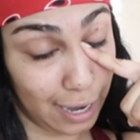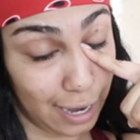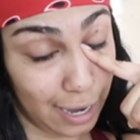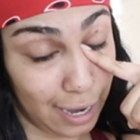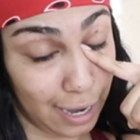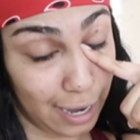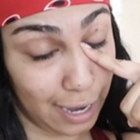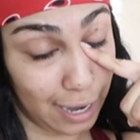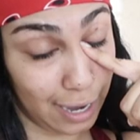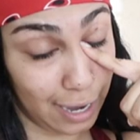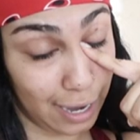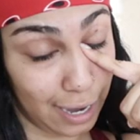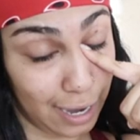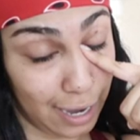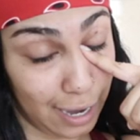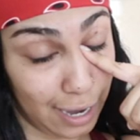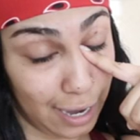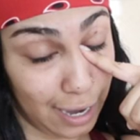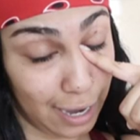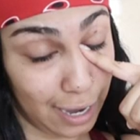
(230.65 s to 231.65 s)

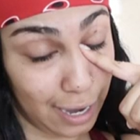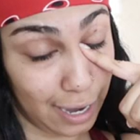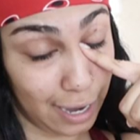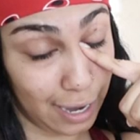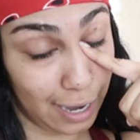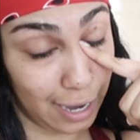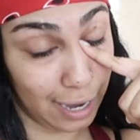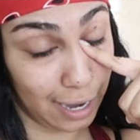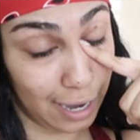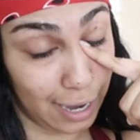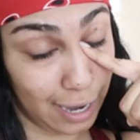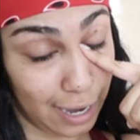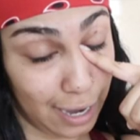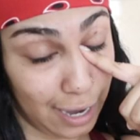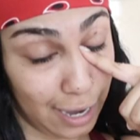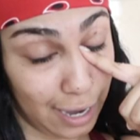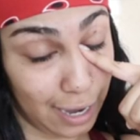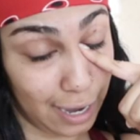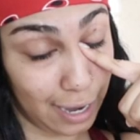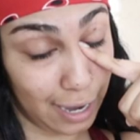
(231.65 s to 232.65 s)

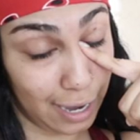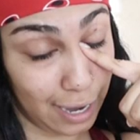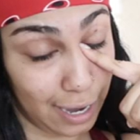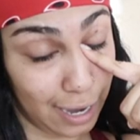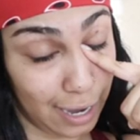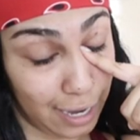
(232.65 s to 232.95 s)
(not speaking)